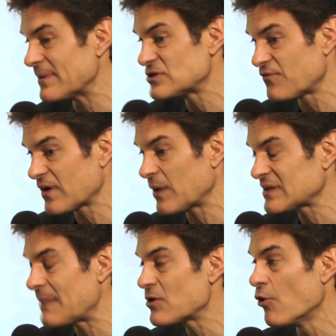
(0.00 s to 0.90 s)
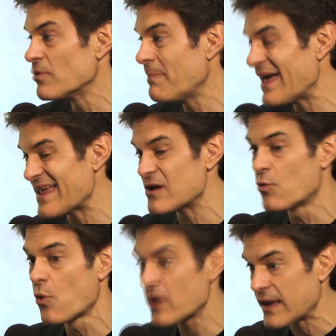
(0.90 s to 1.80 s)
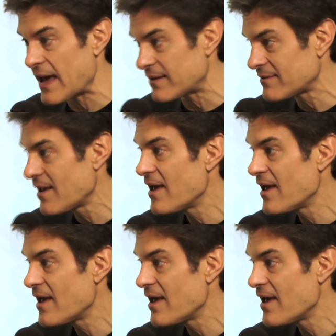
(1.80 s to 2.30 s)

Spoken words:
It's to figure out what time you're going to bed and work at it.